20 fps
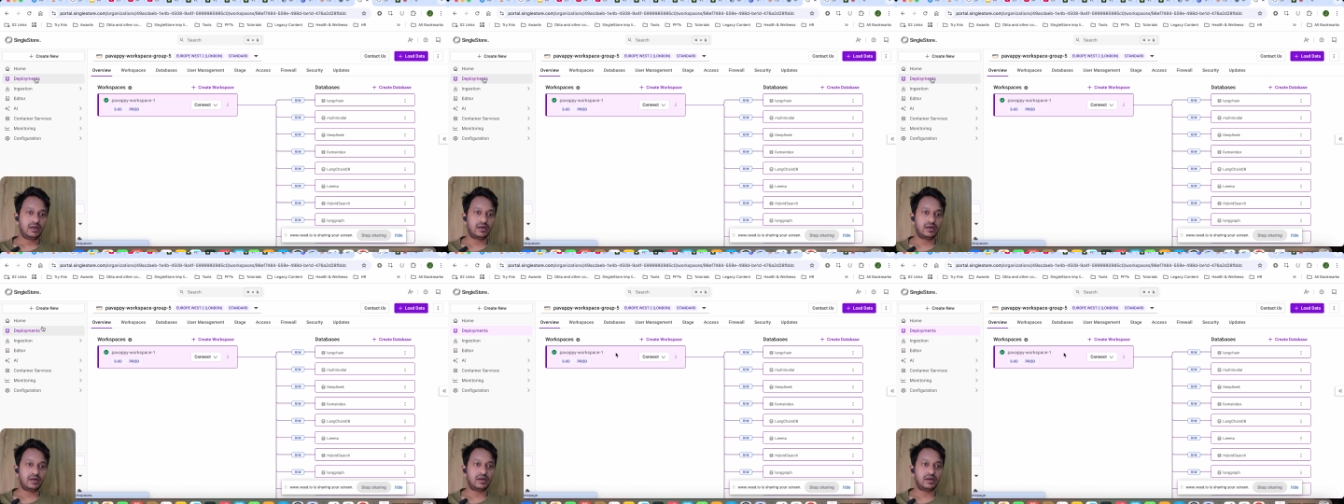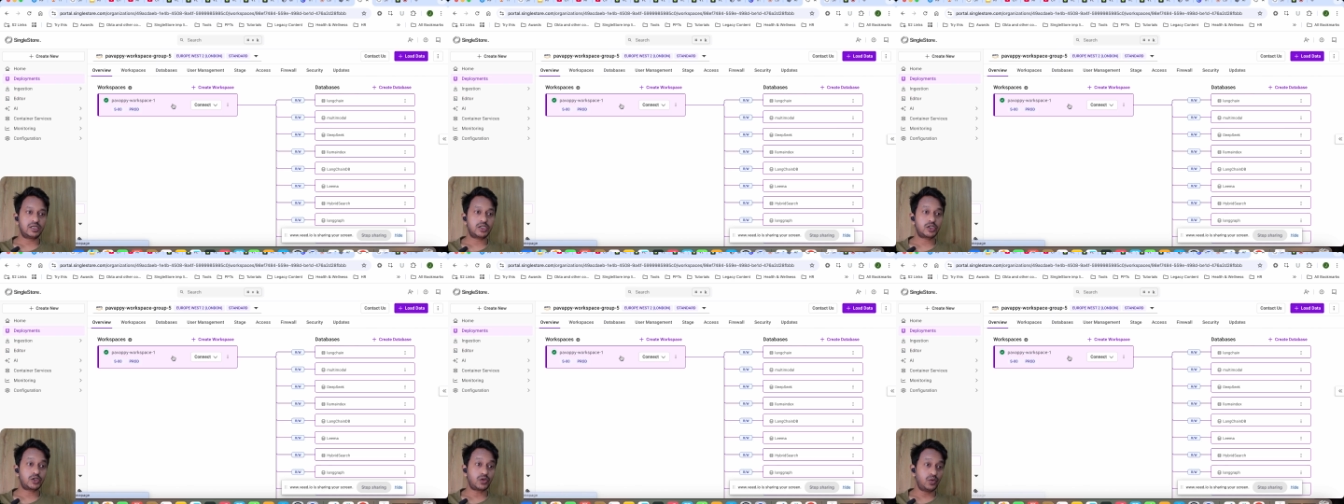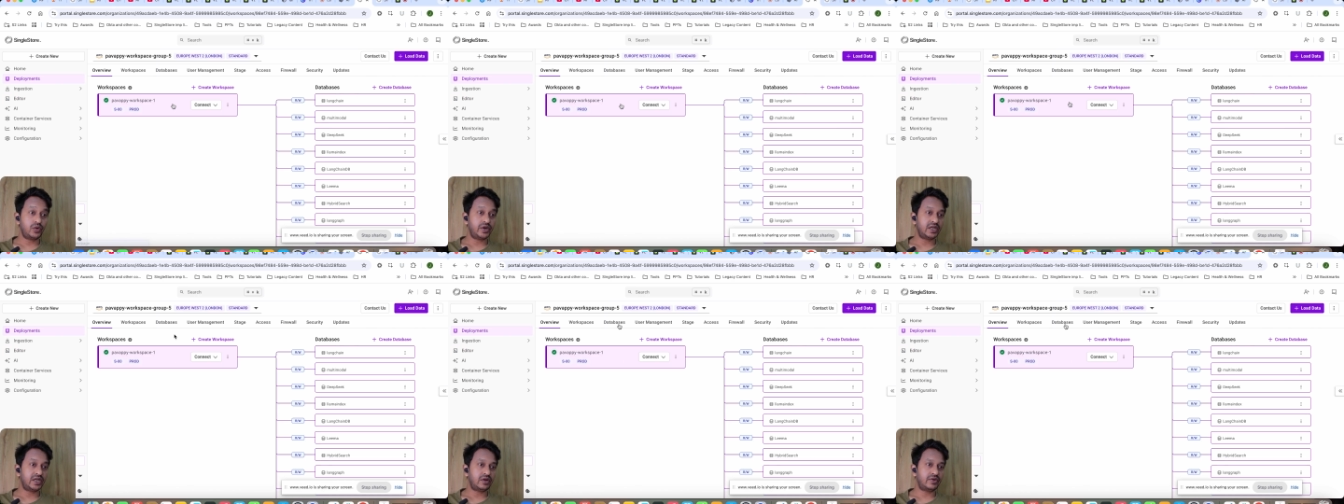uh
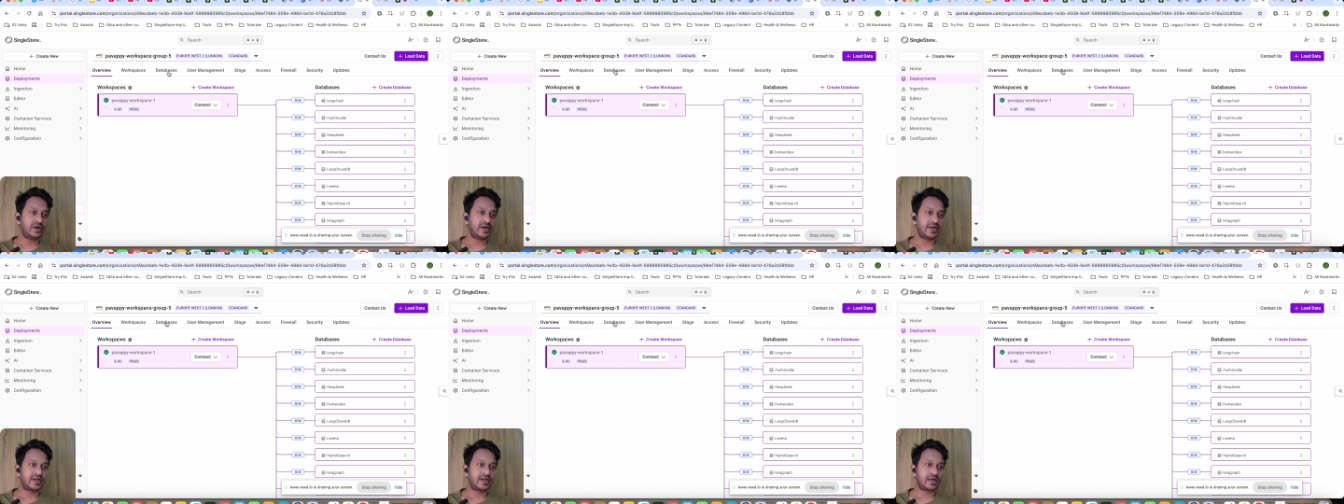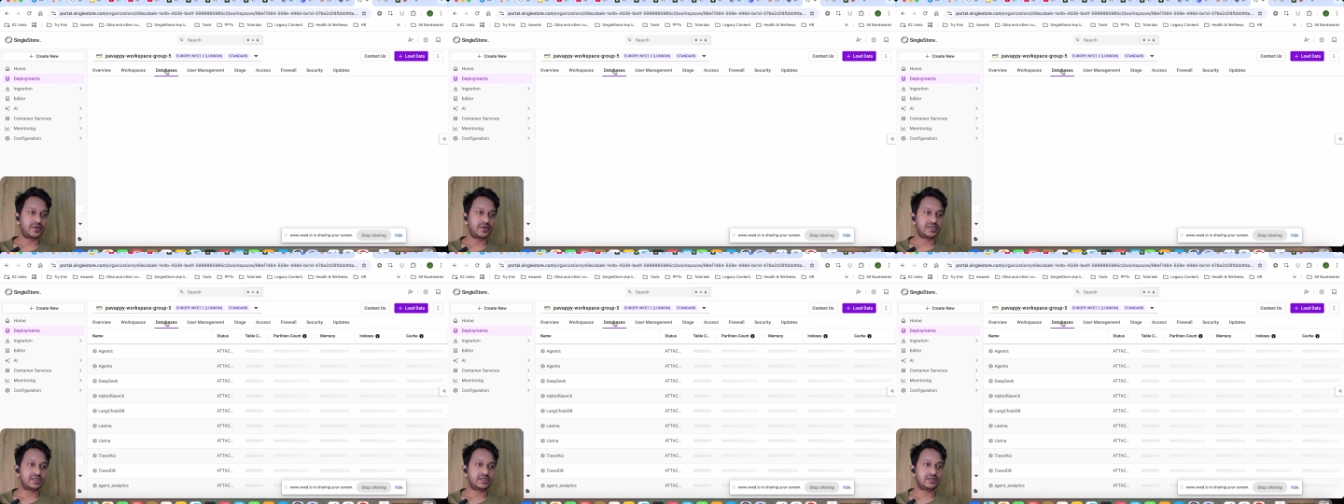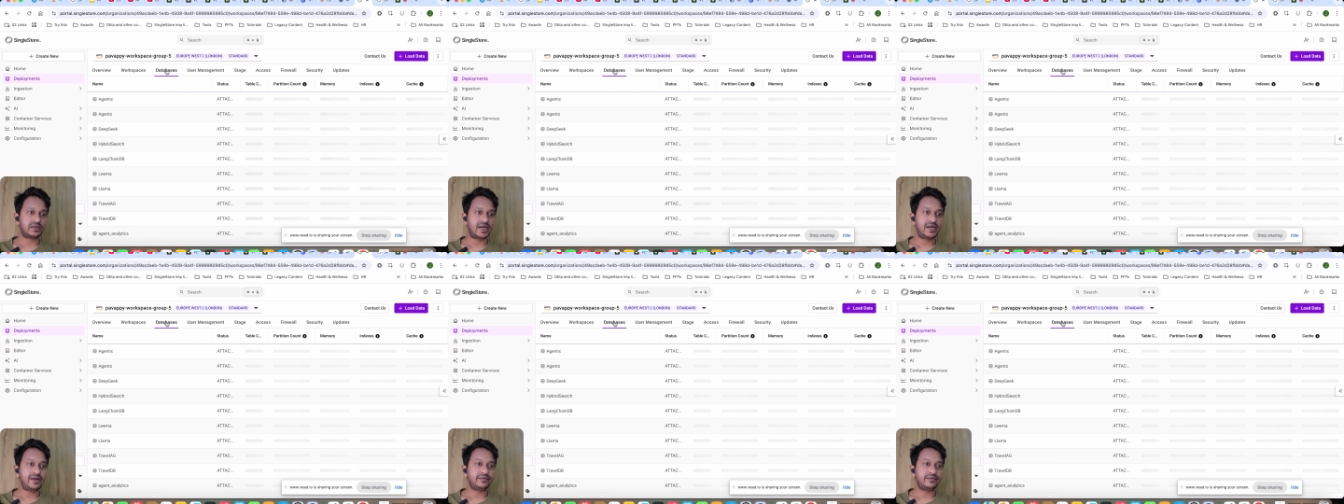stored in our
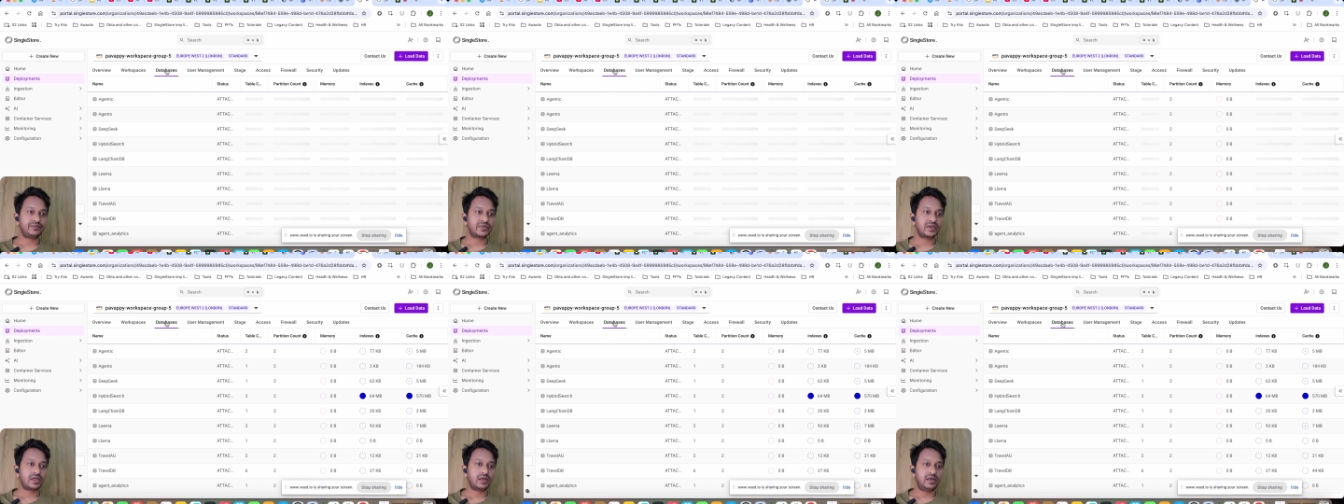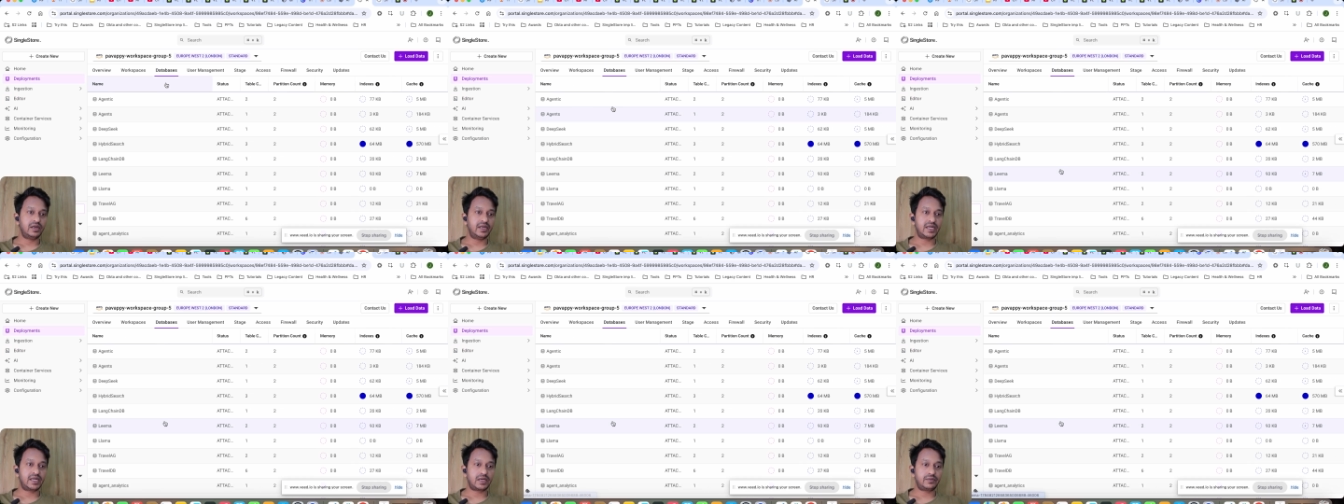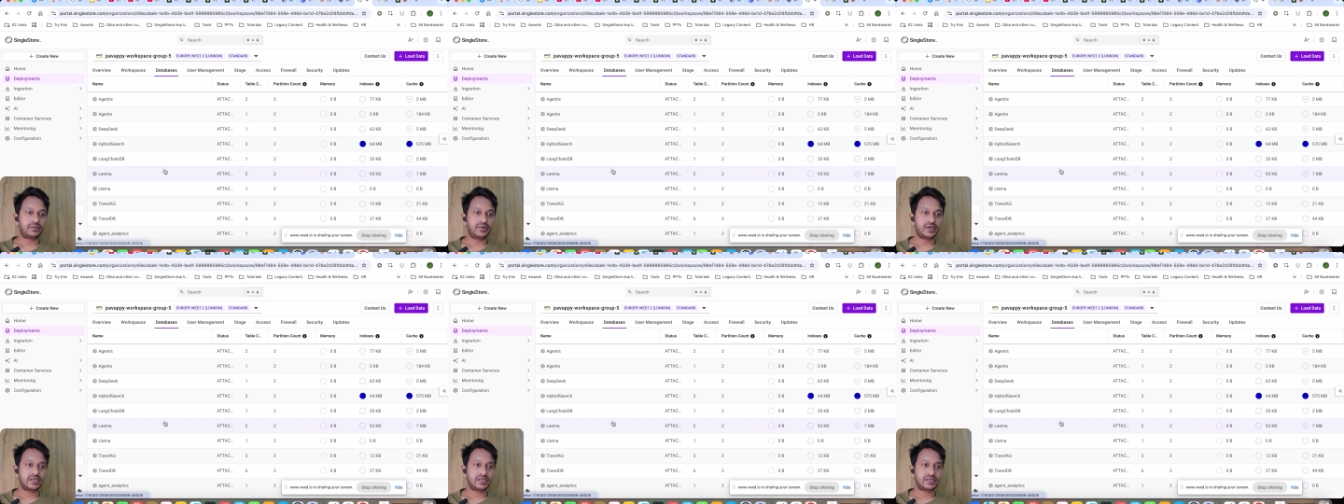database right
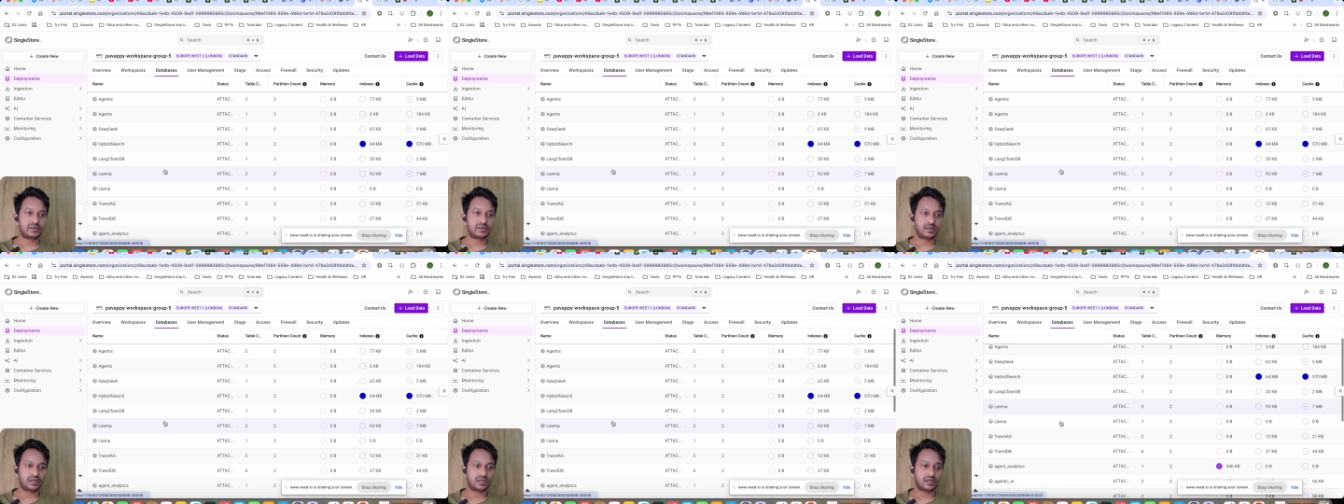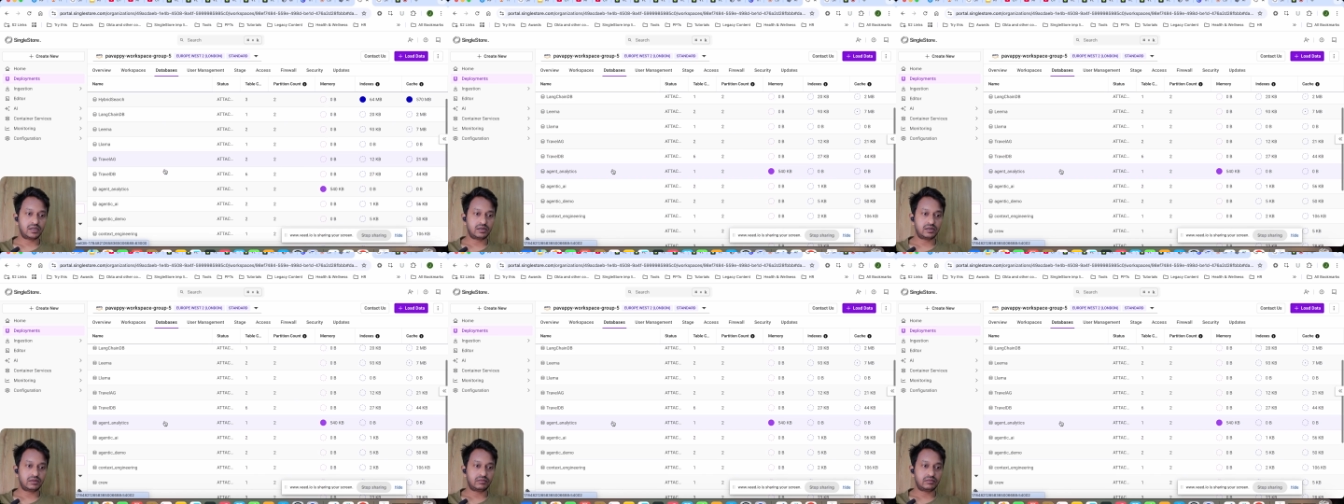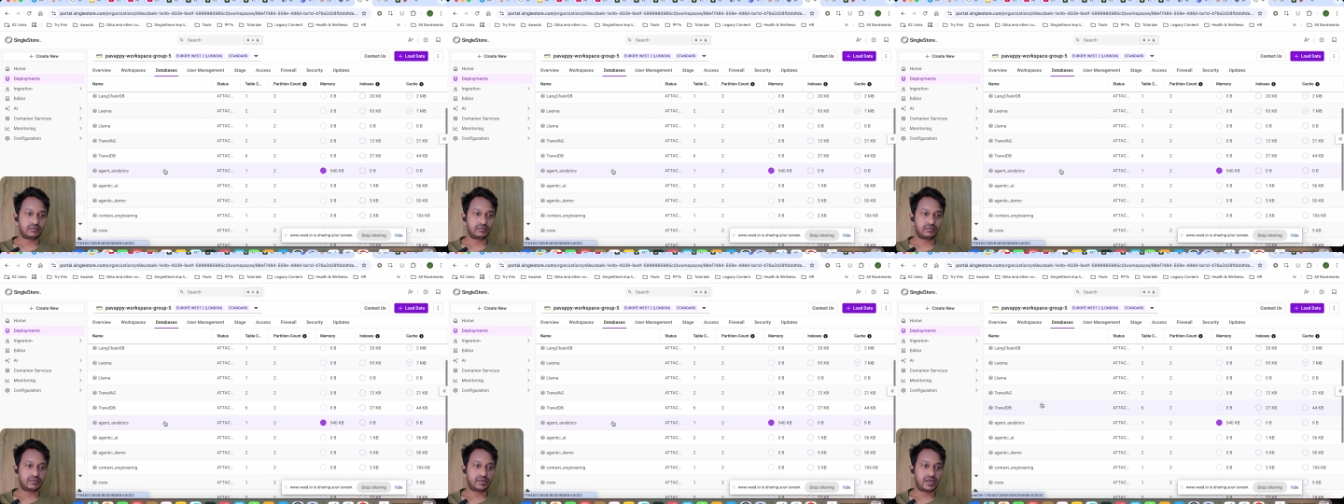database
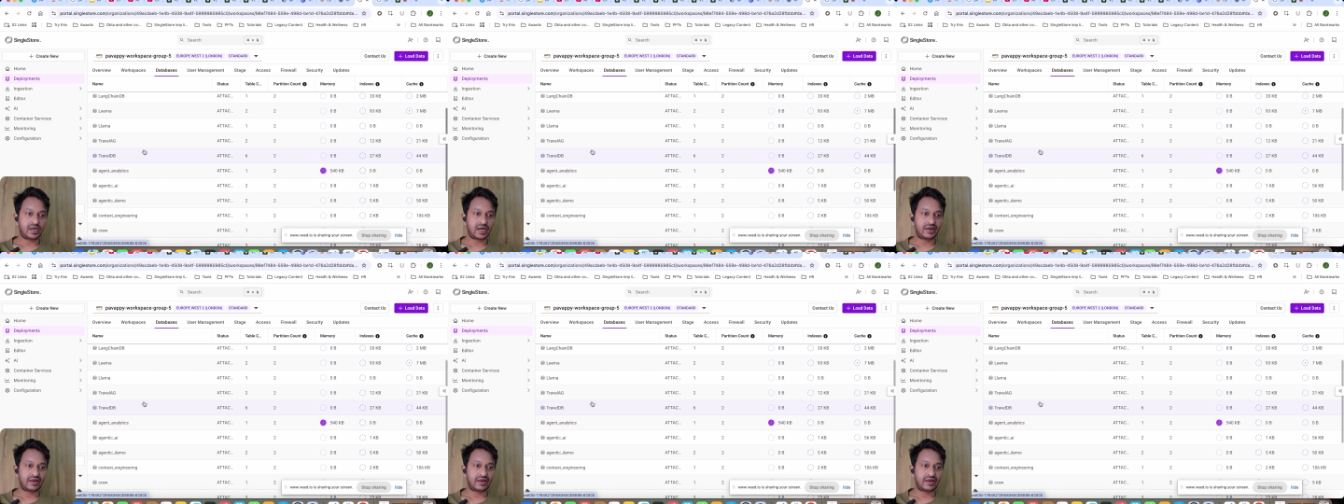um,